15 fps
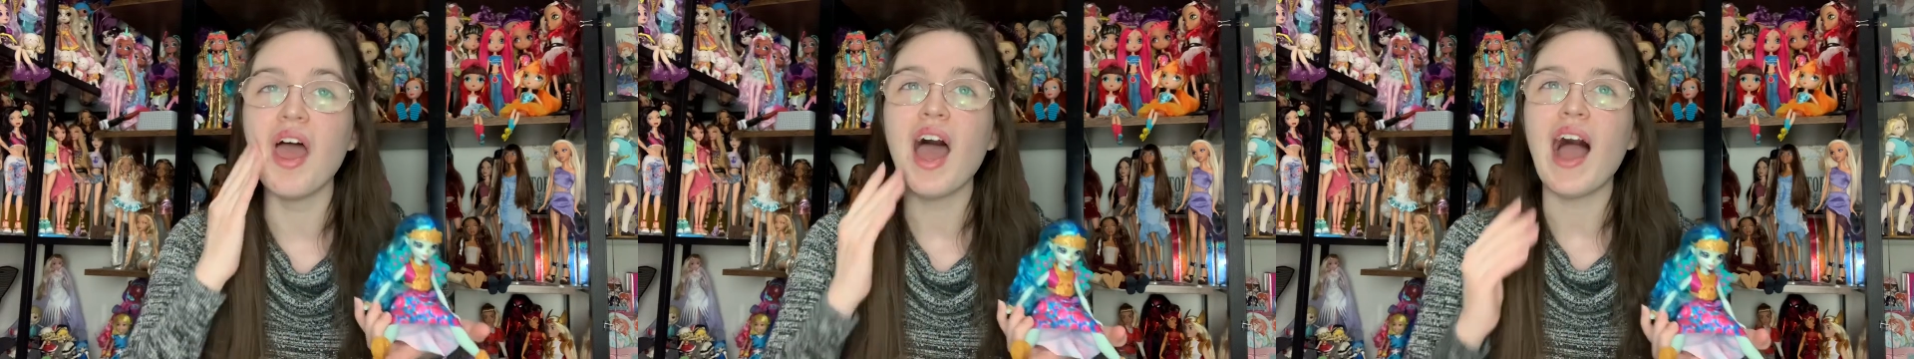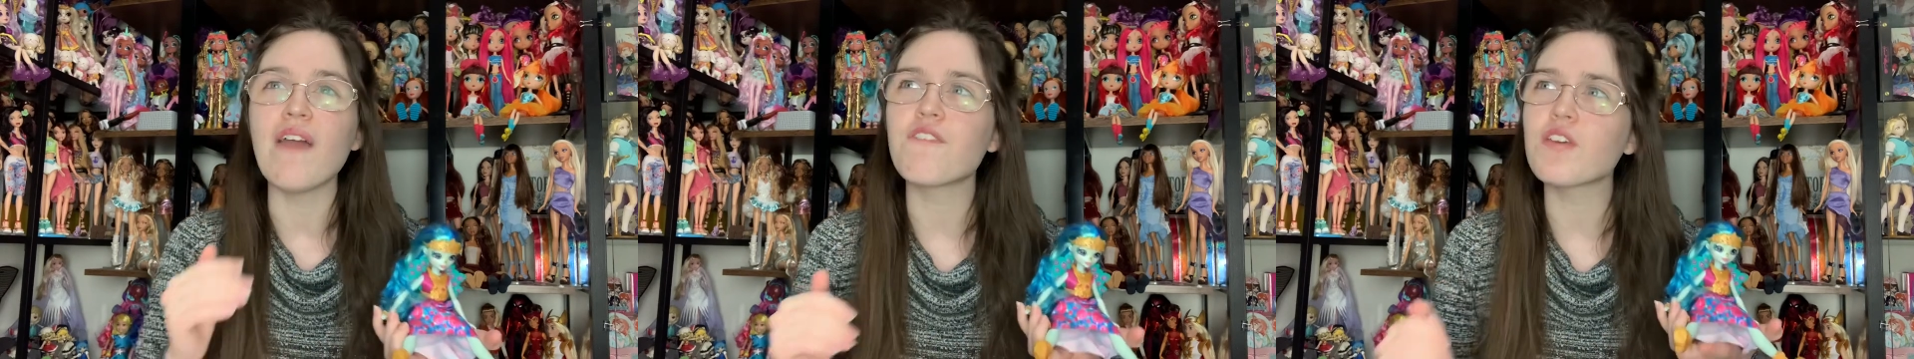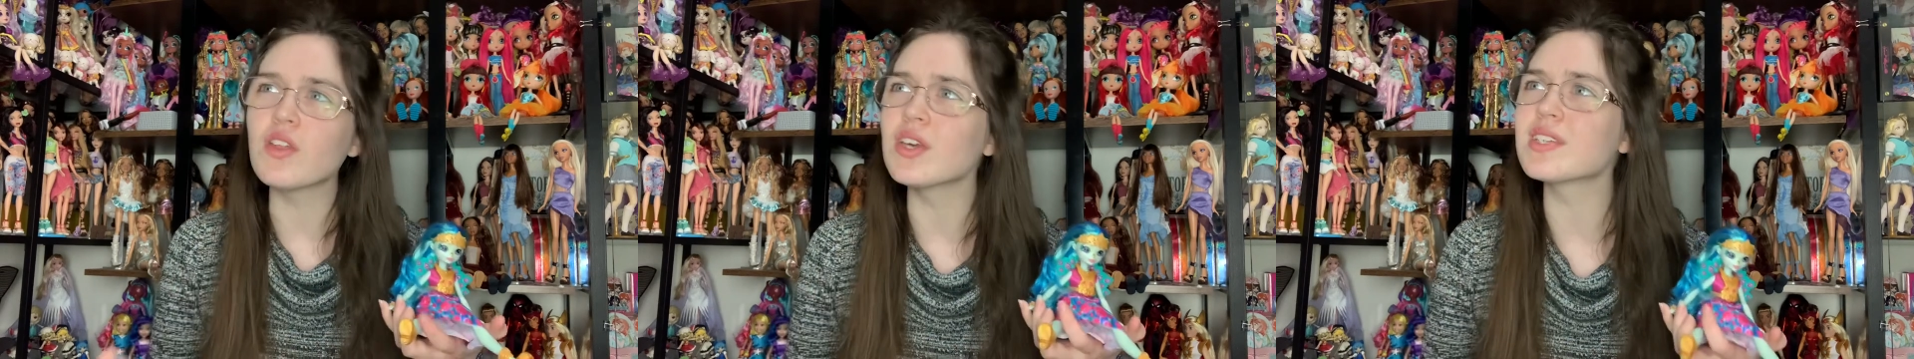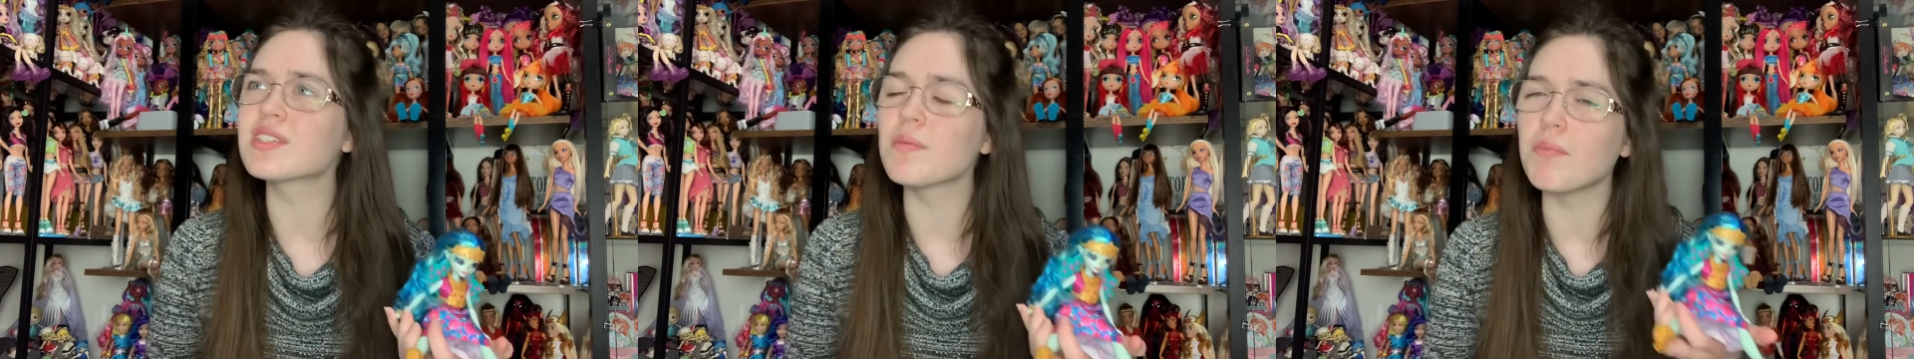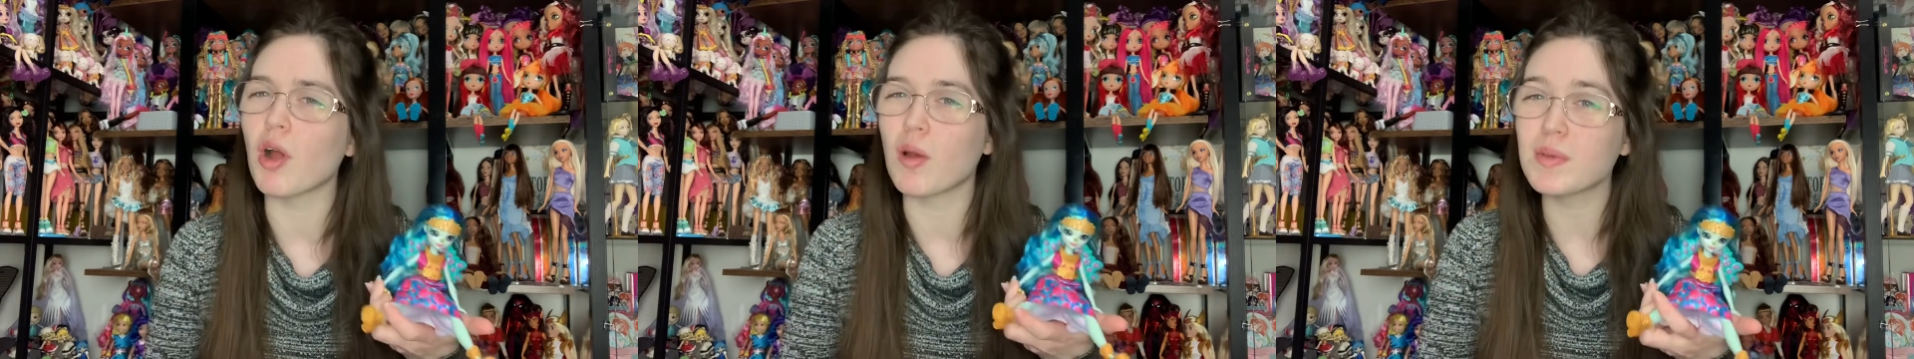I feel like
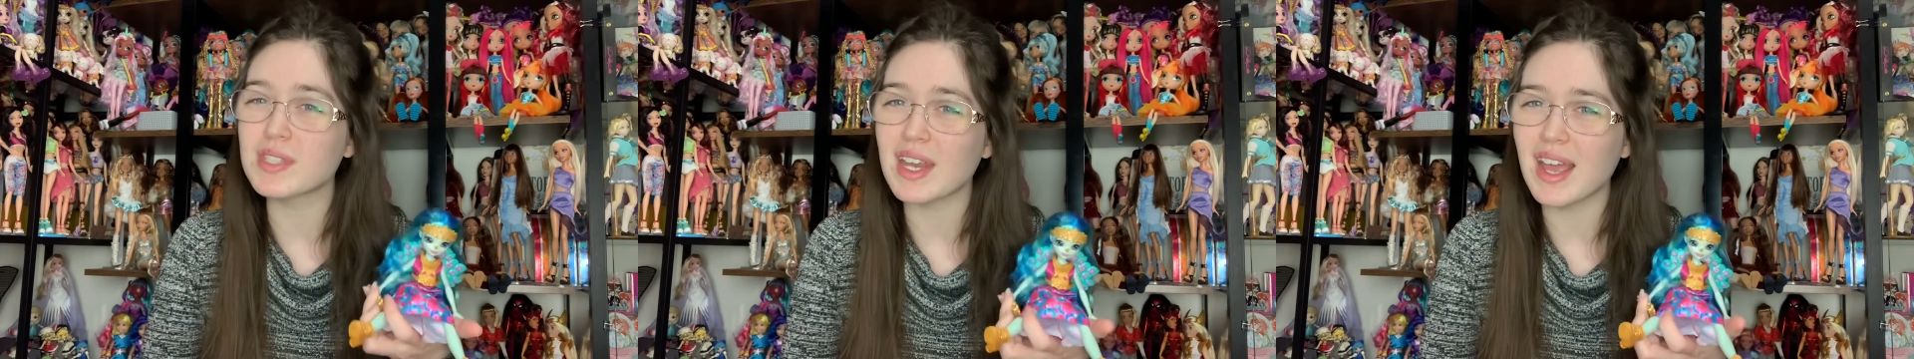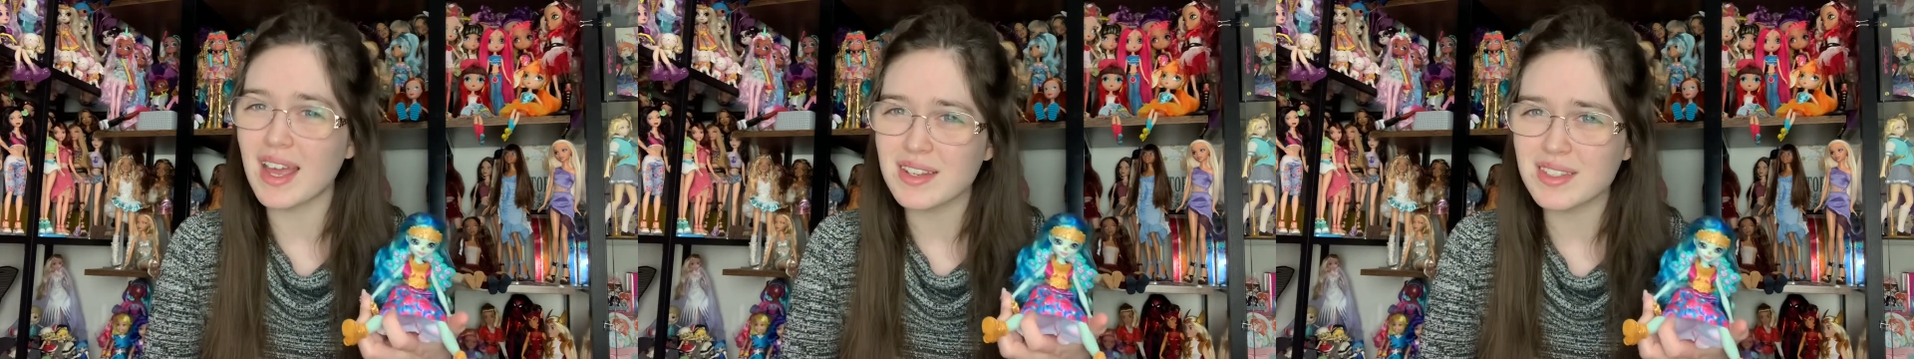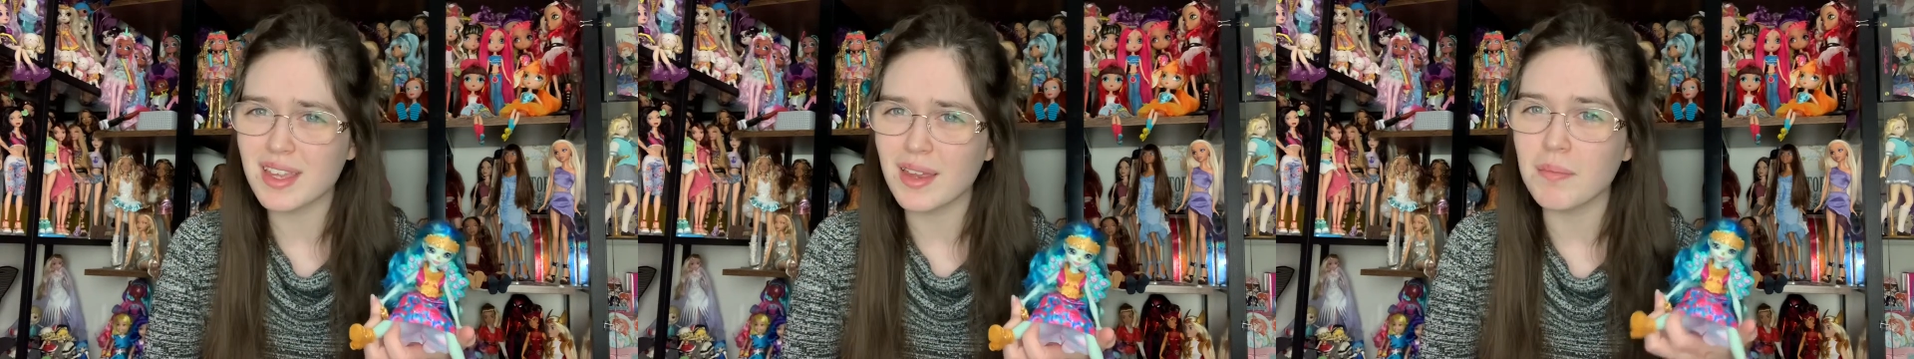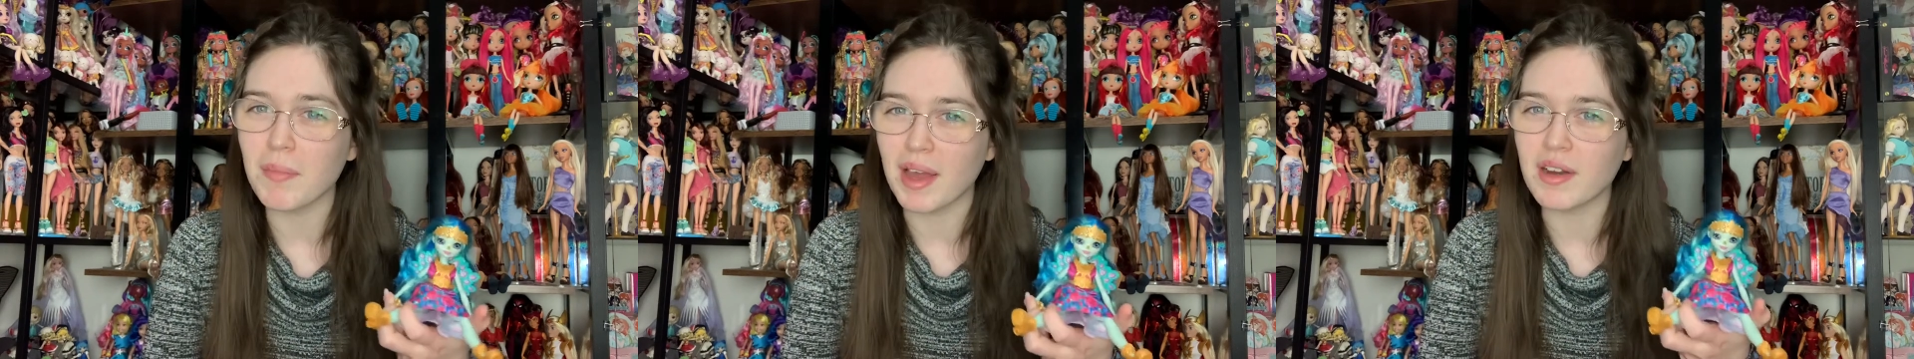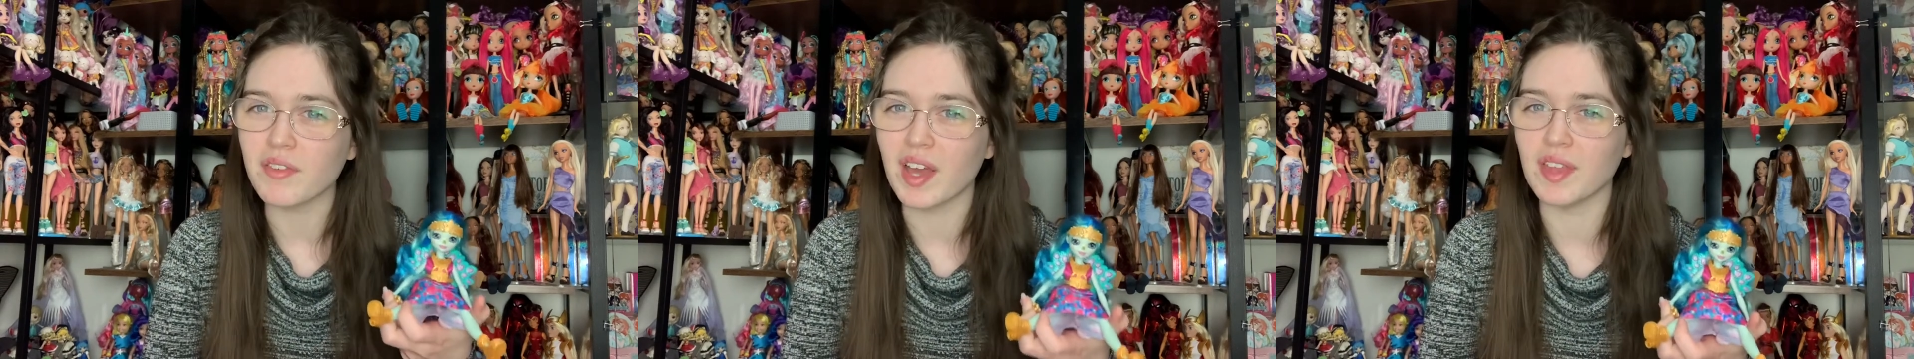some Barbies that I had as a kid
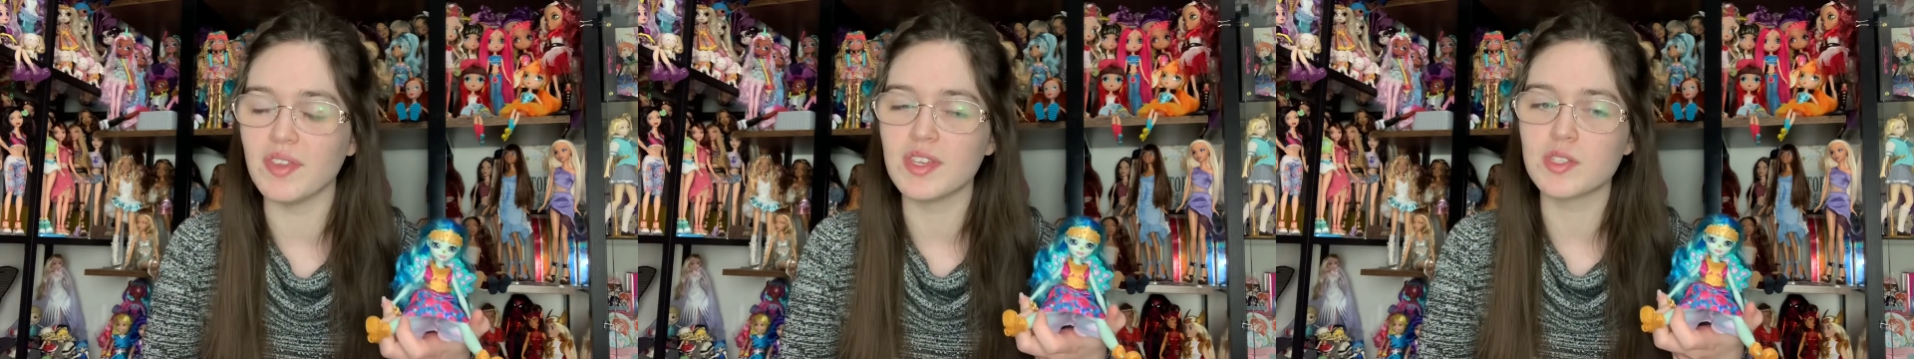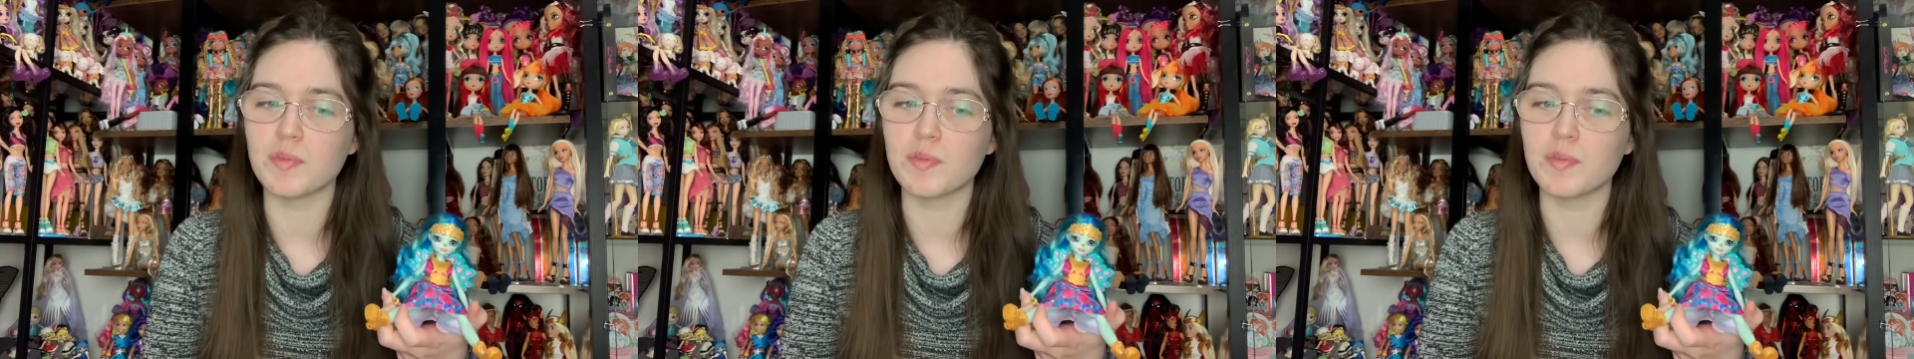might've had this